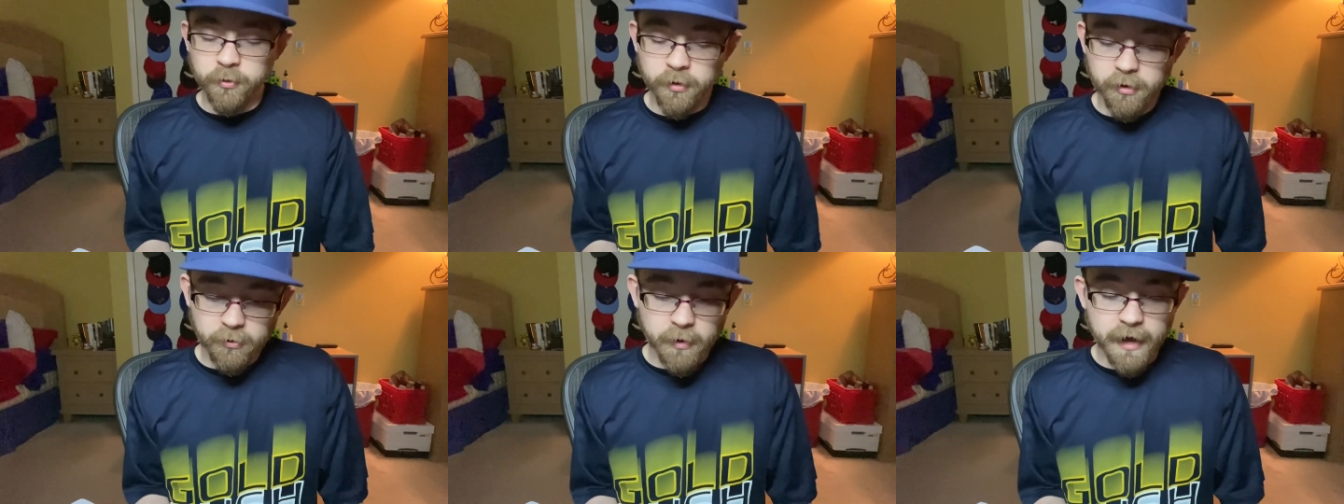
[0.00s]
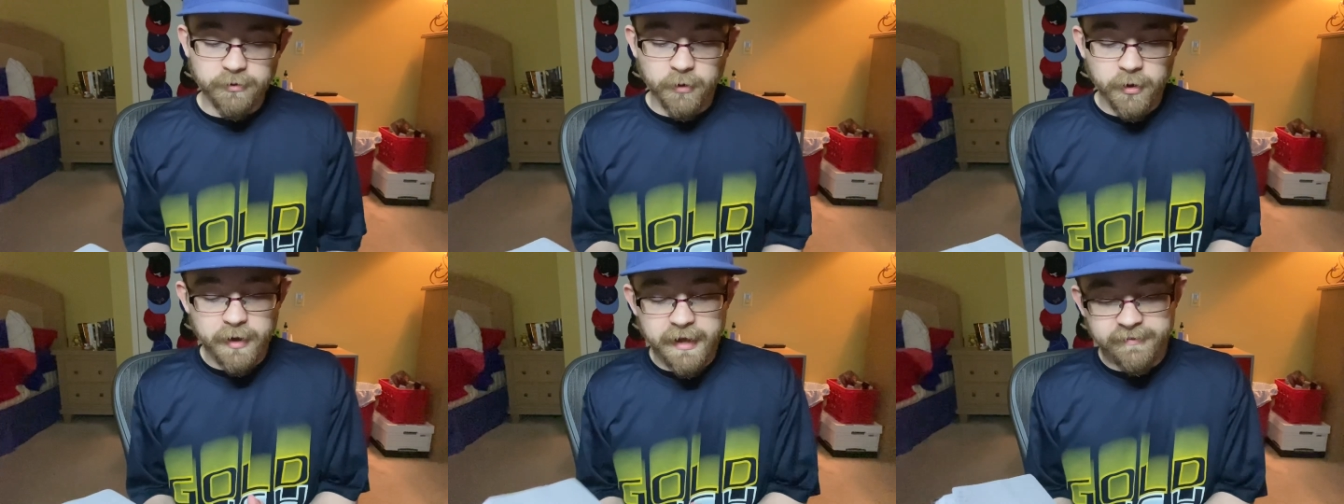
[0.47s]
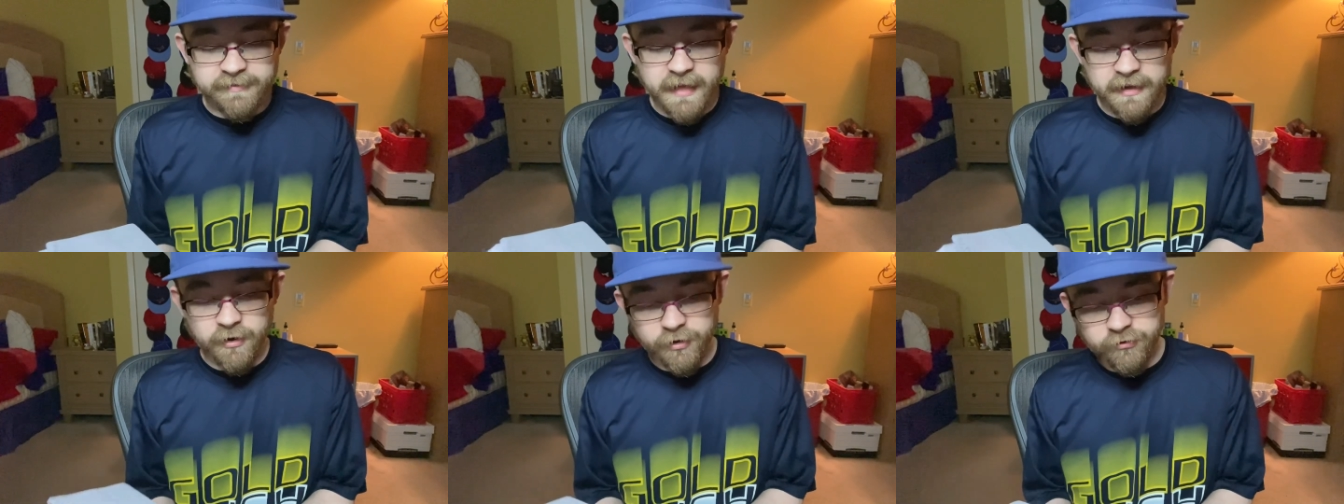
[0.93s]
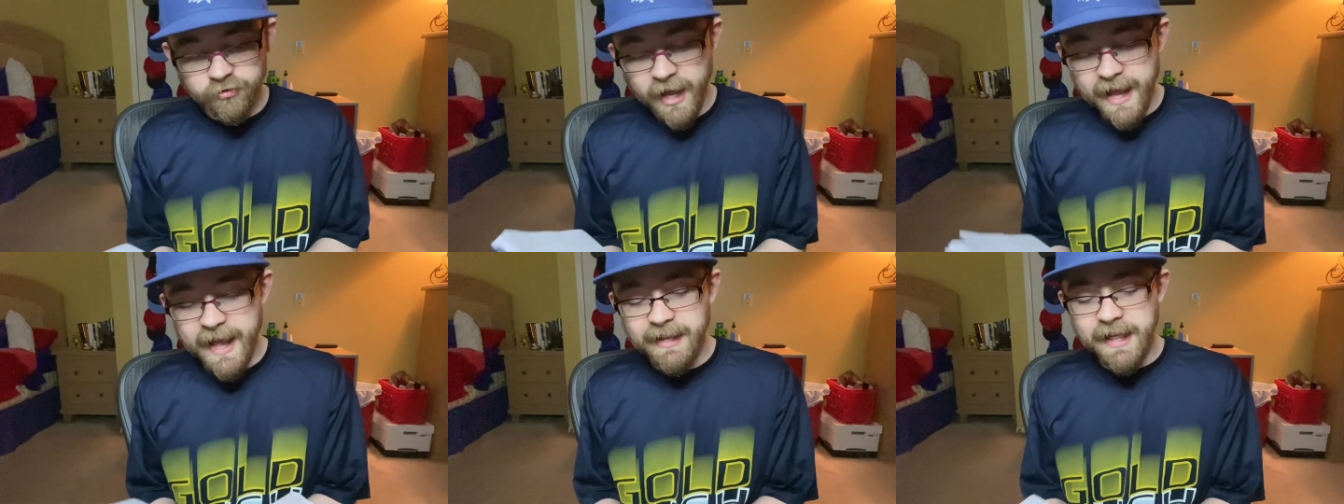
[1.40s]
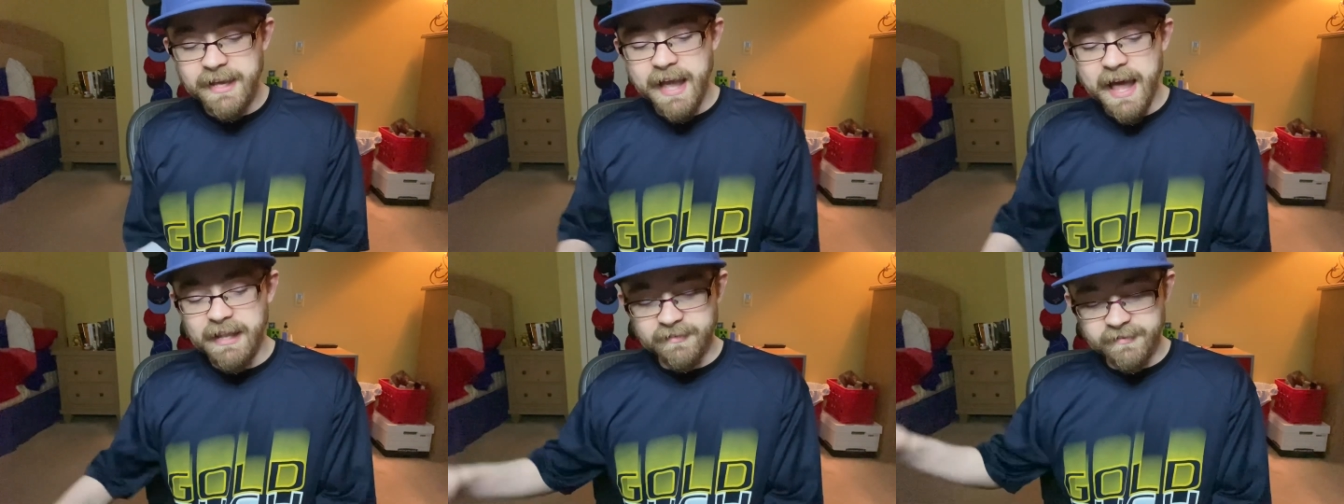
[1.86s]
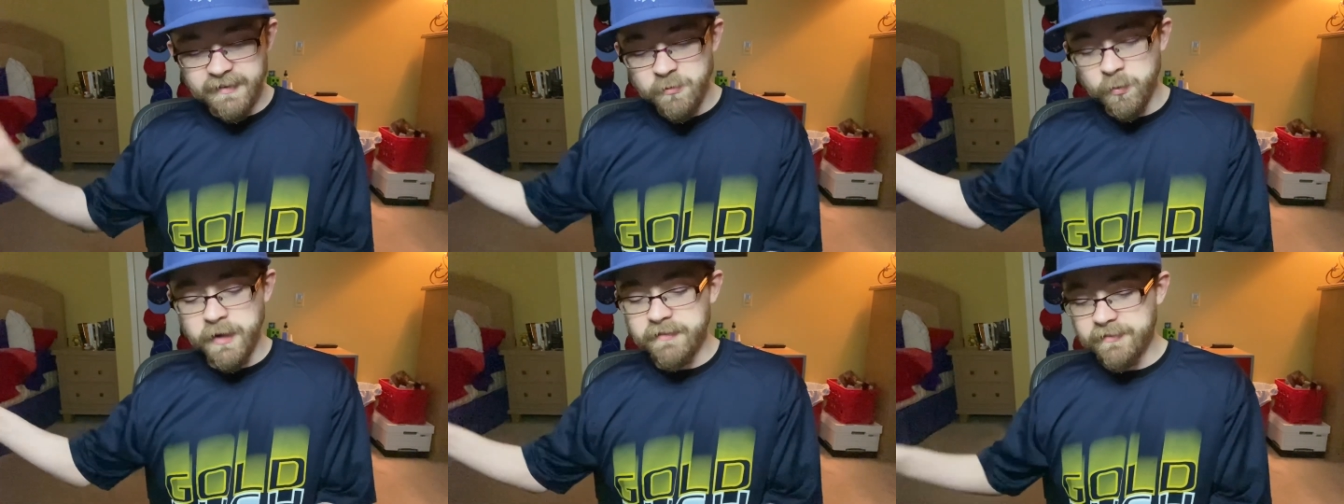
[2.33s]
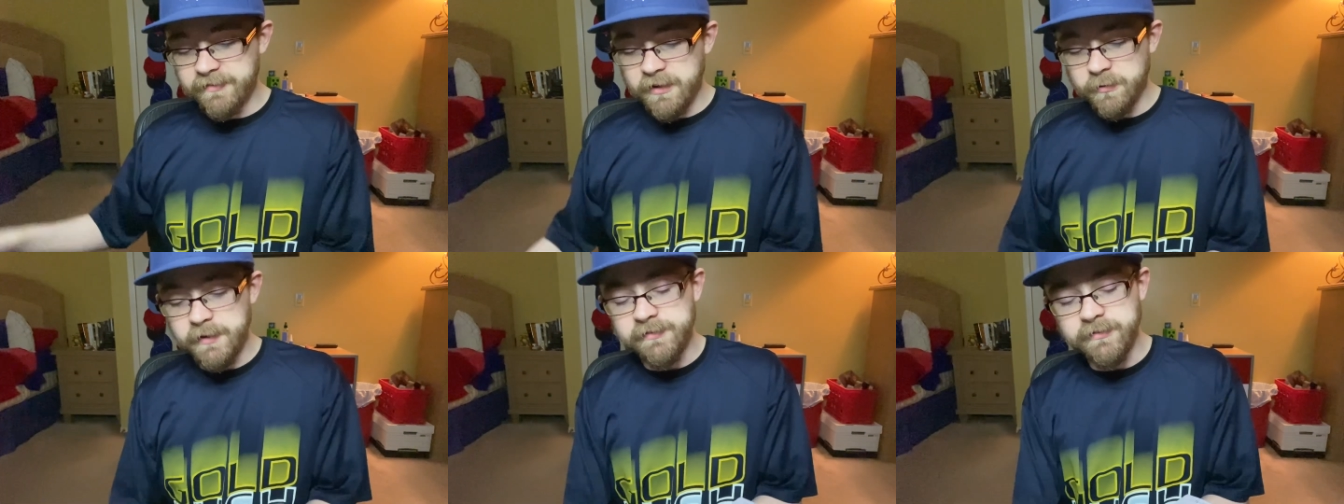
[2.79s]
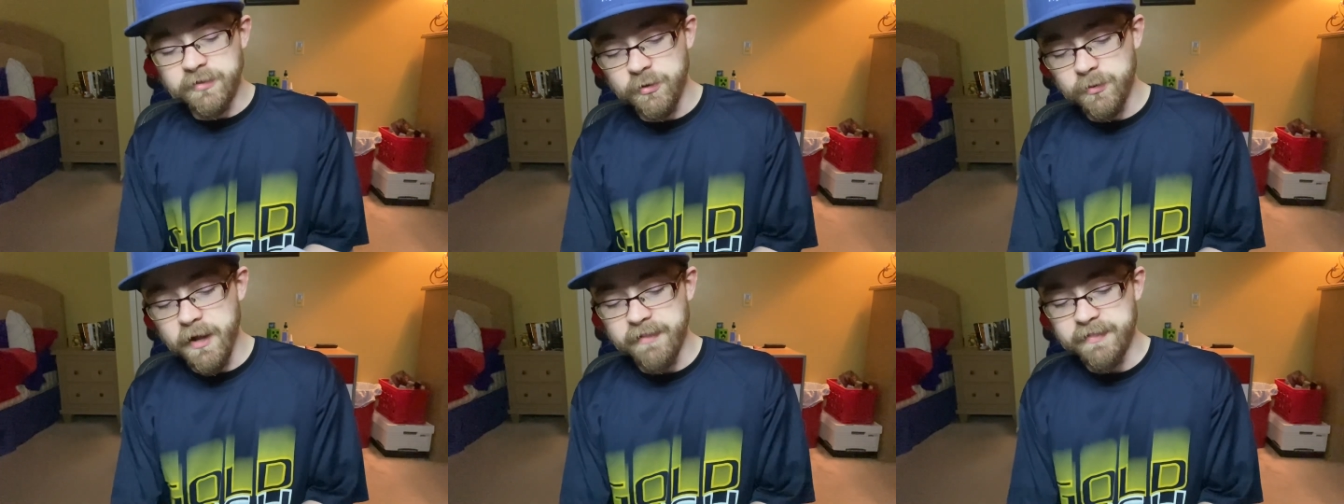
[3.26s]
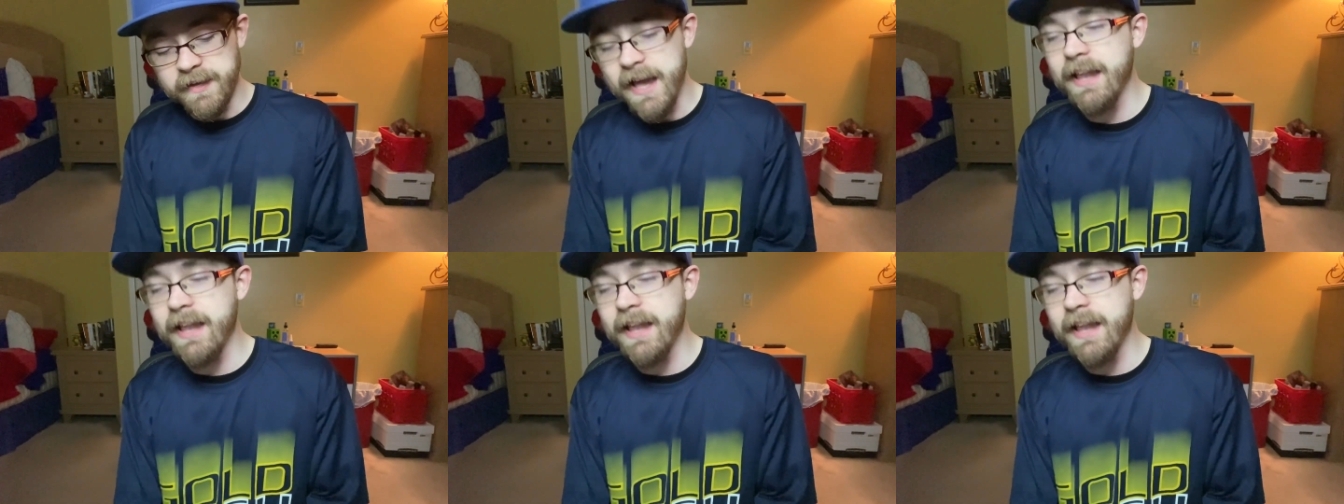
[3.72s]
Uno cuatro esta noche. LA Galaxy win the series 2 nothing.